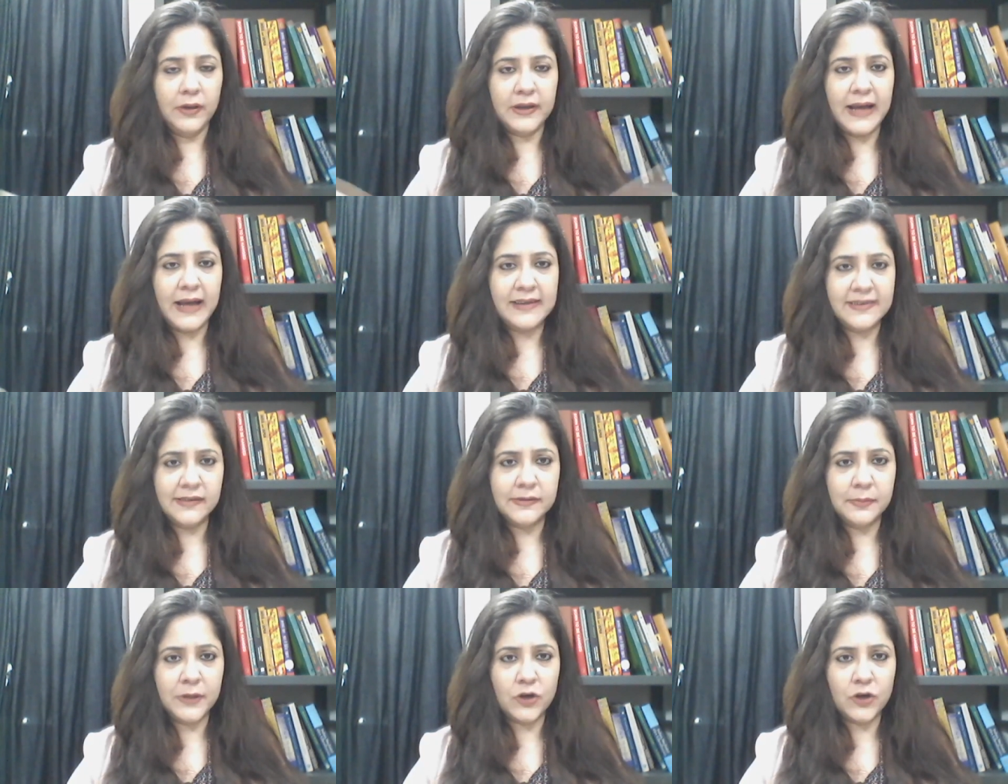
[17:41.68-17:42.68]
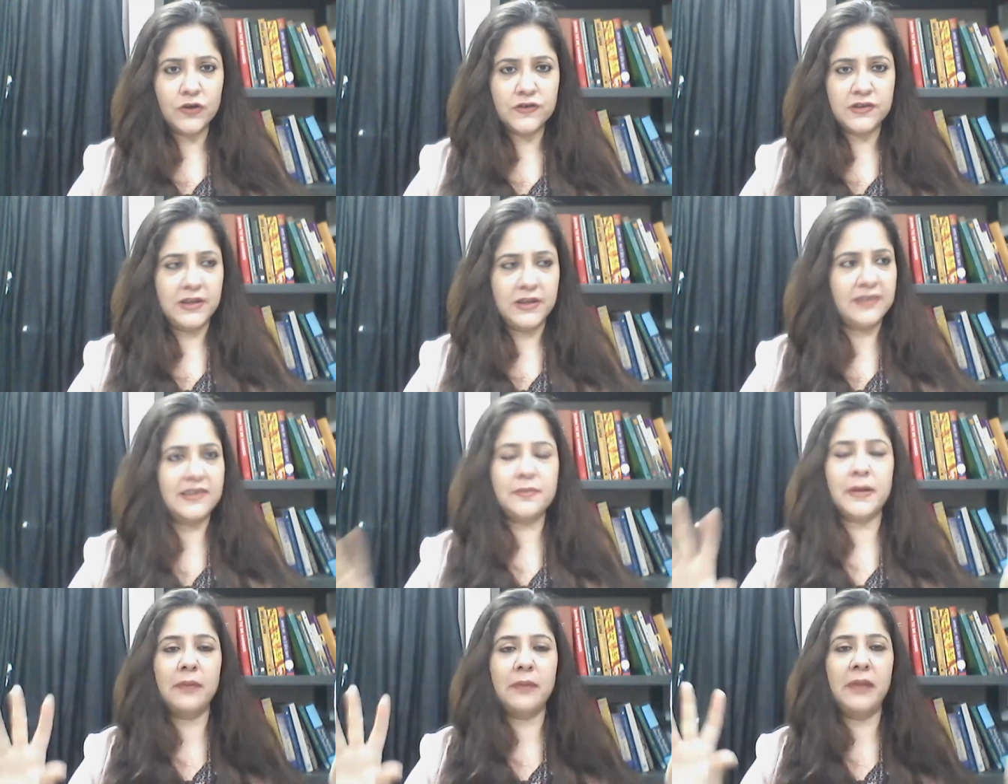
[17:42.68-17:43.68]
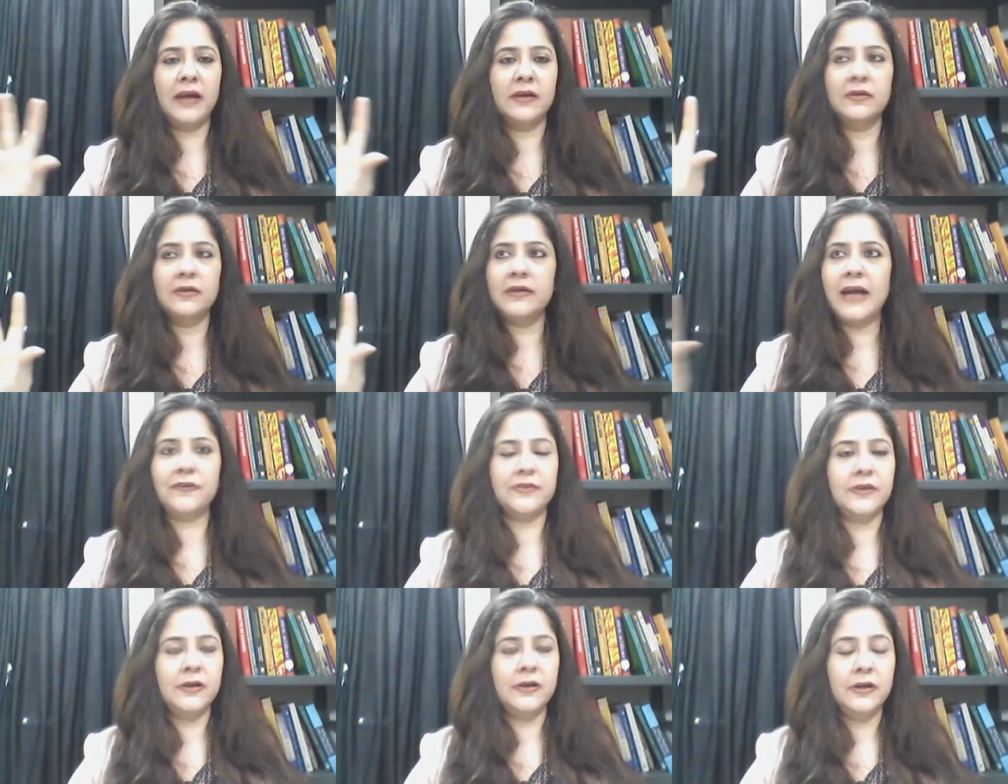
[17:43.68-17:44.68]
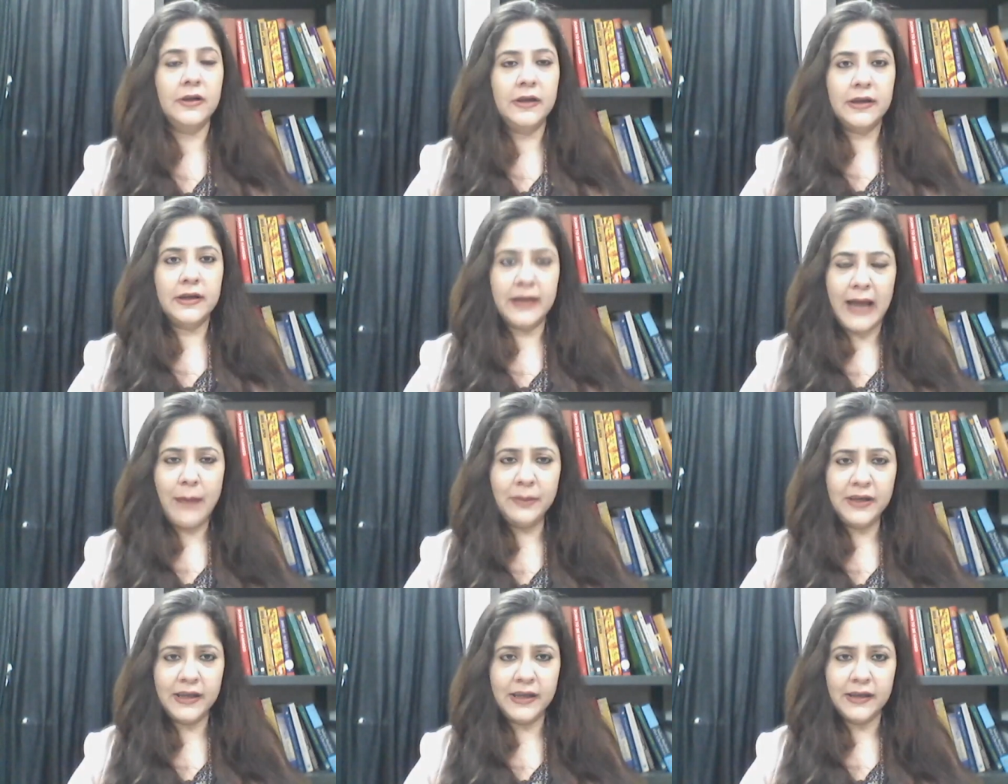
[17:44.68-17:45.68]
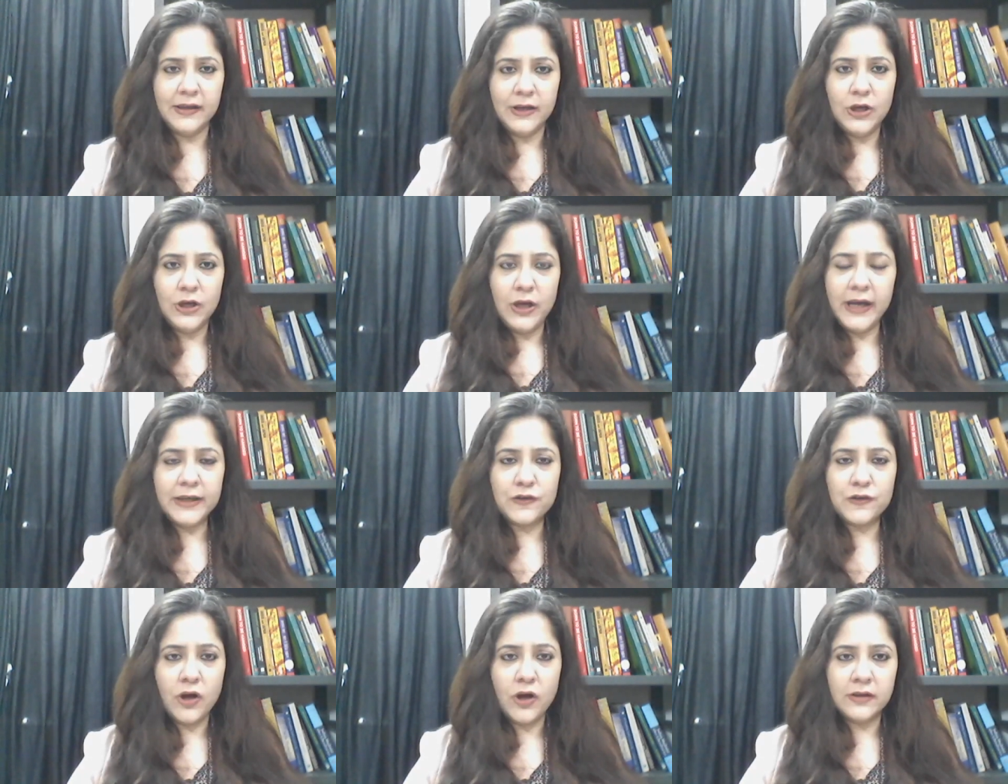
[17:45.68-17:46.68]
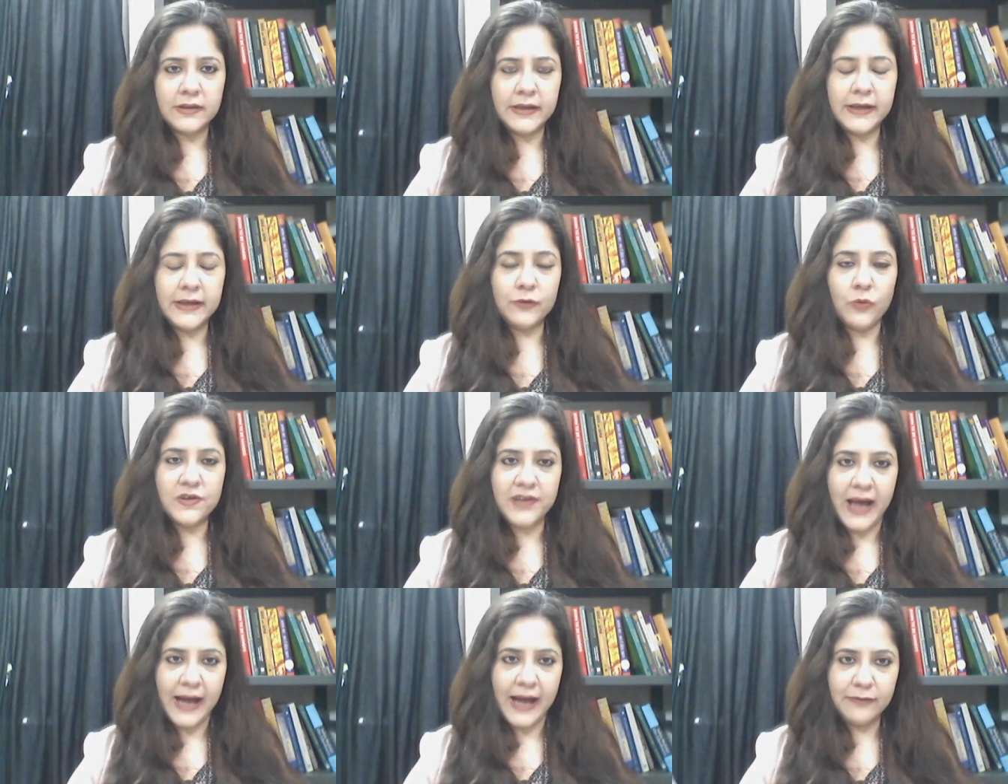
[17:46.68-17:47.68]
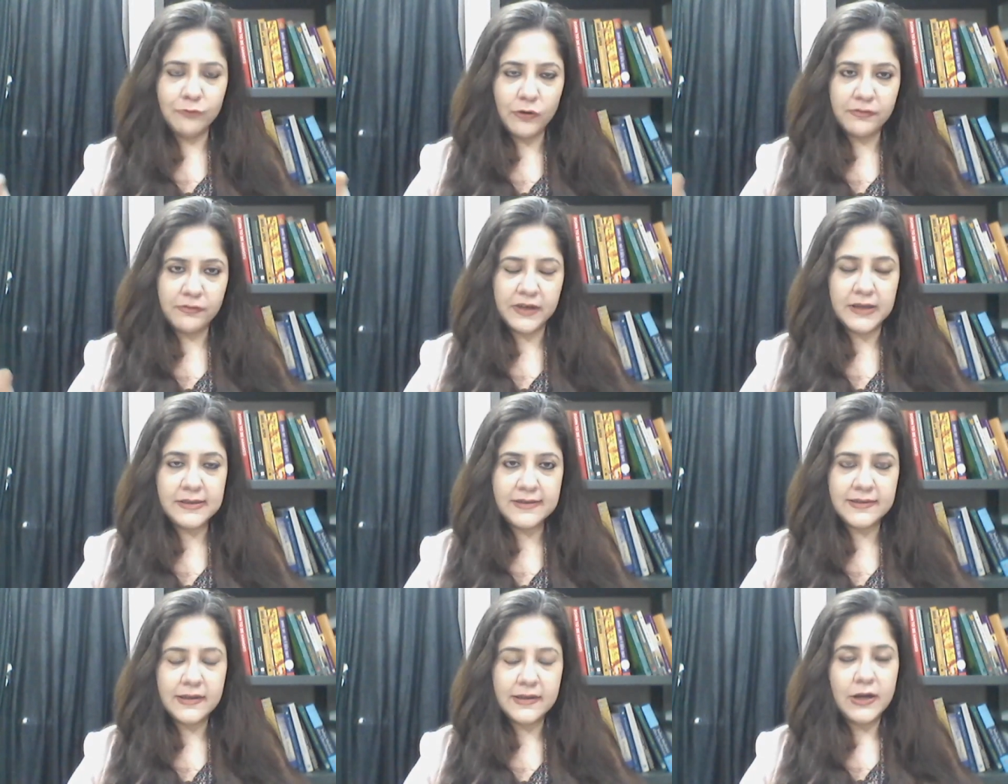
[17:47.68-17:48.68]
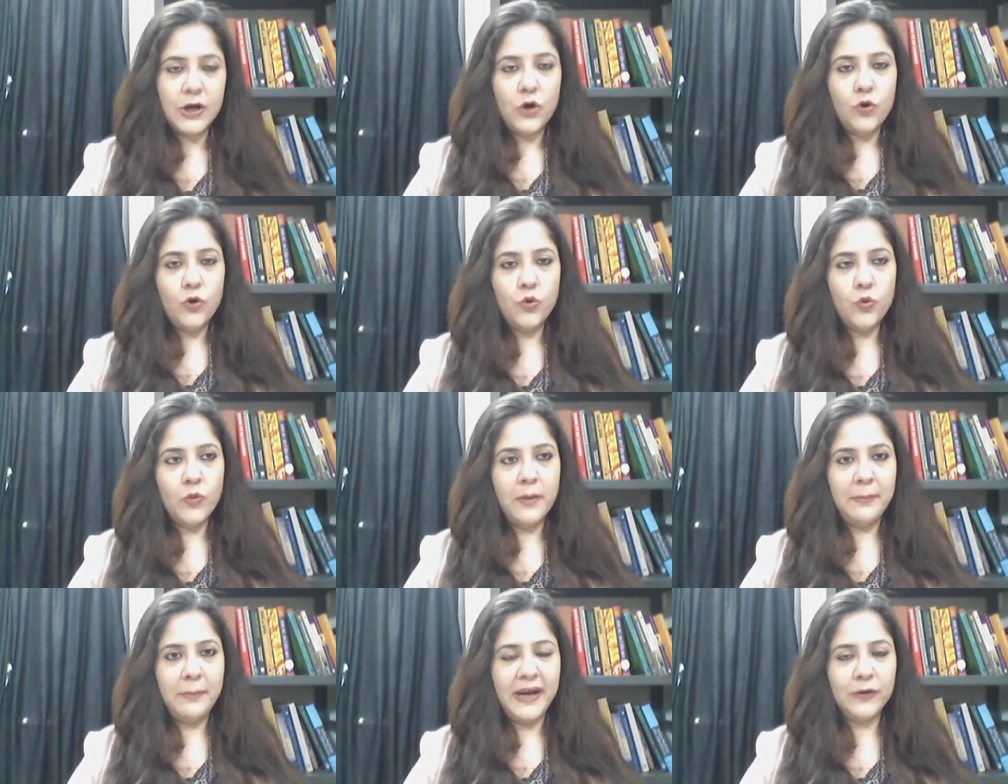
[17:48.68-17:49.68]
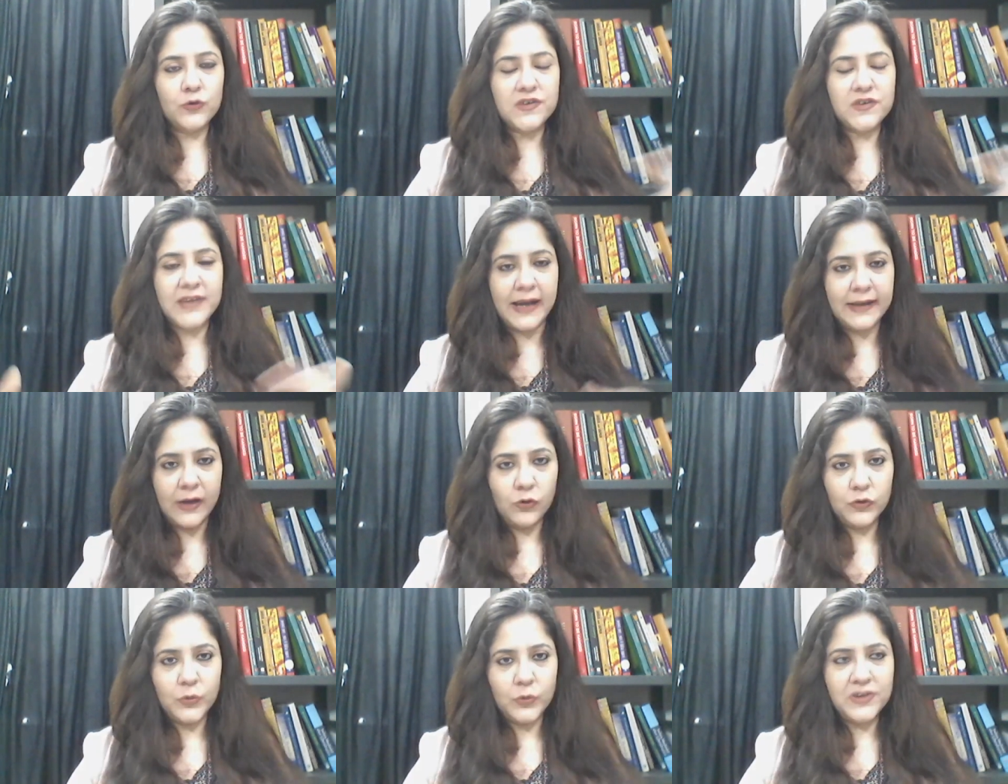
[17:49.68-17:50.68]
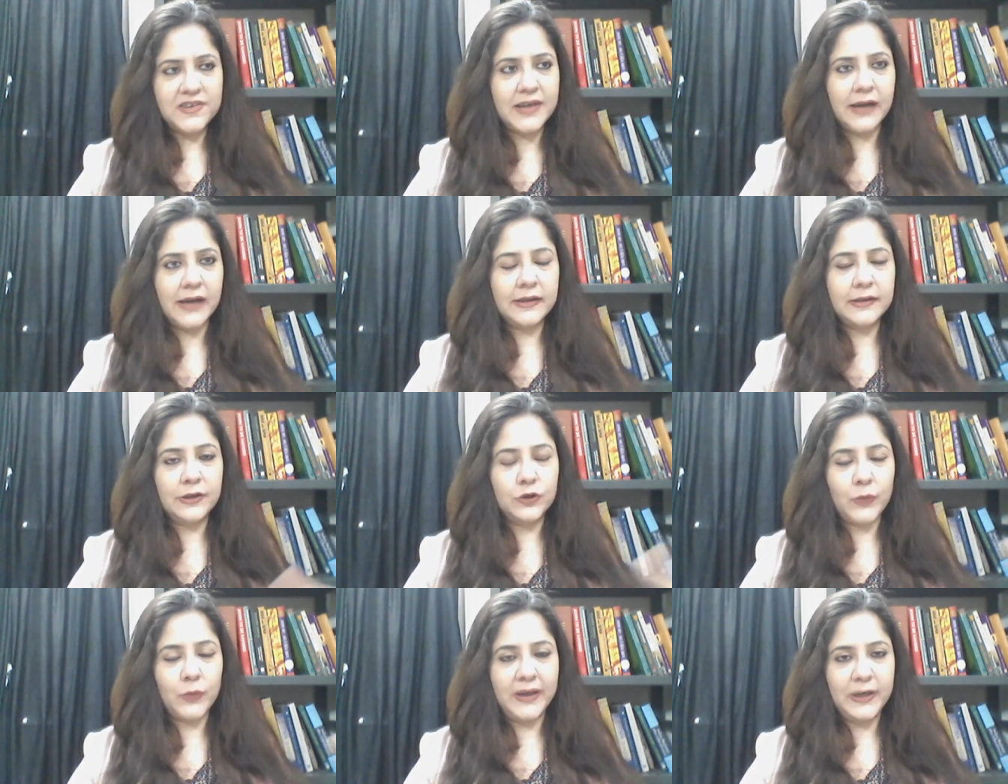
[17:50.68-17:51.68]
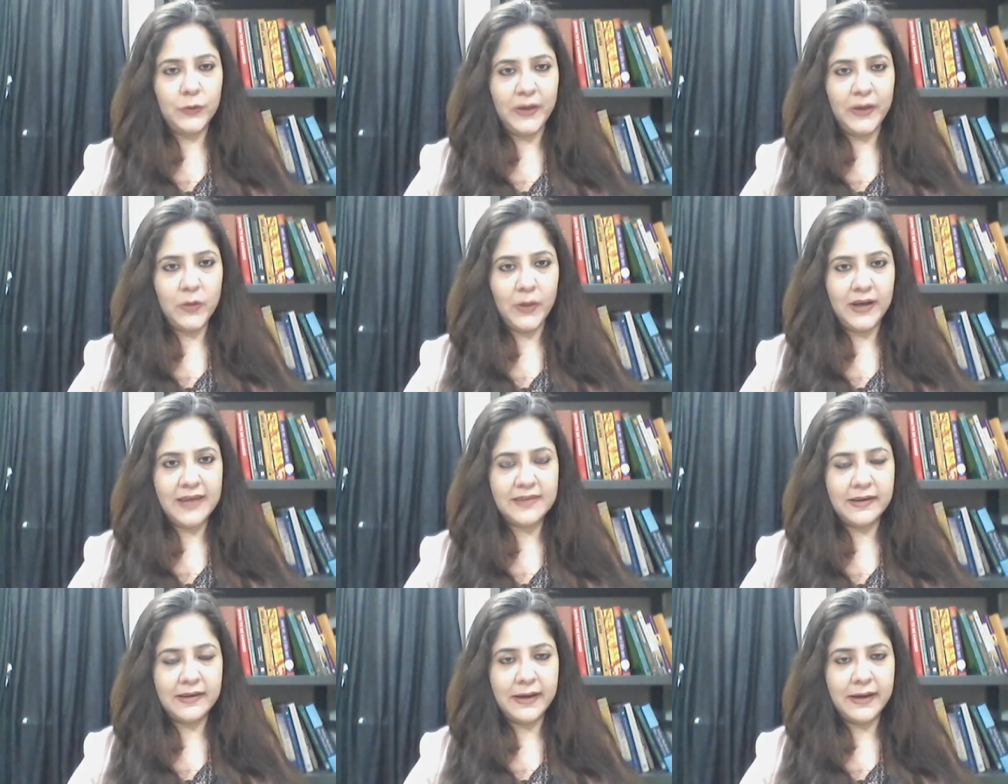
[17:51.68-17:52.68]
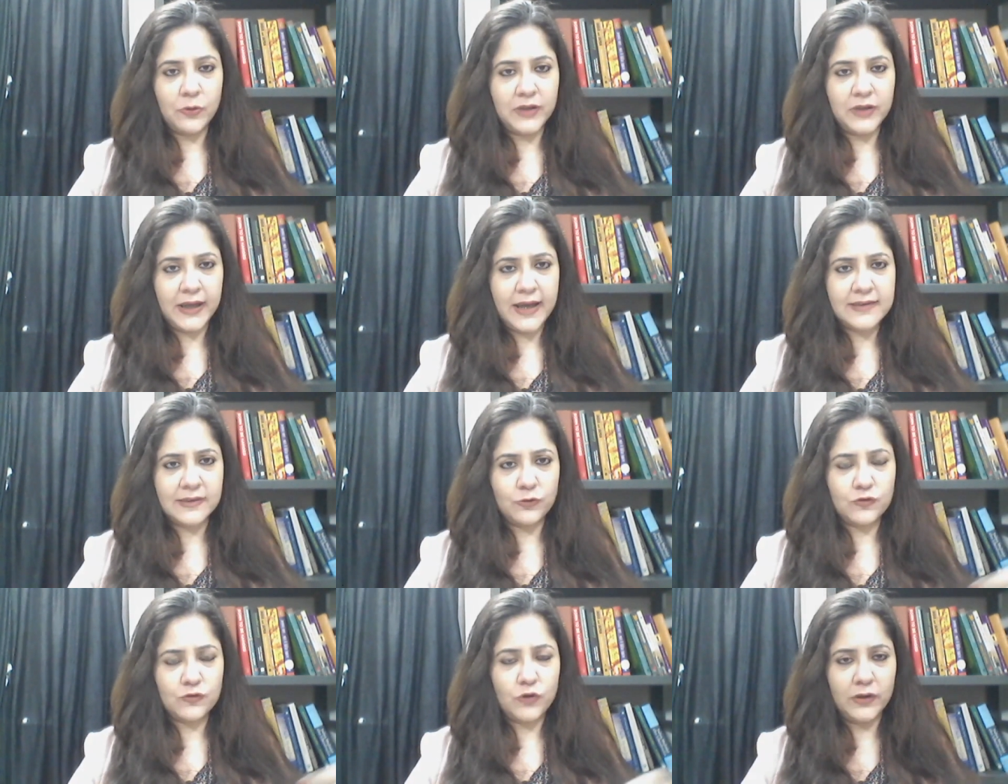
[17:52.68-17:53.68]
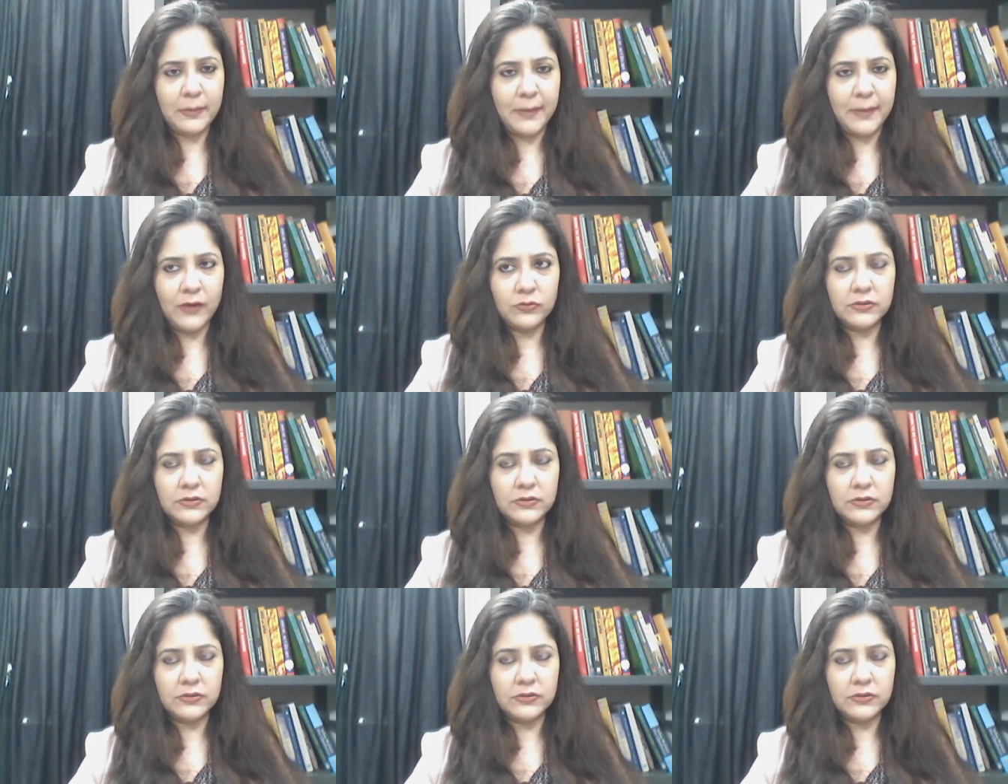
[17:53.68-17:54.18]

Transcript: cancelled, because this has become like a national calamity. It is not. It was a handful of girls who were made to stand out, which started in 2021, as I read up on the case. It was not about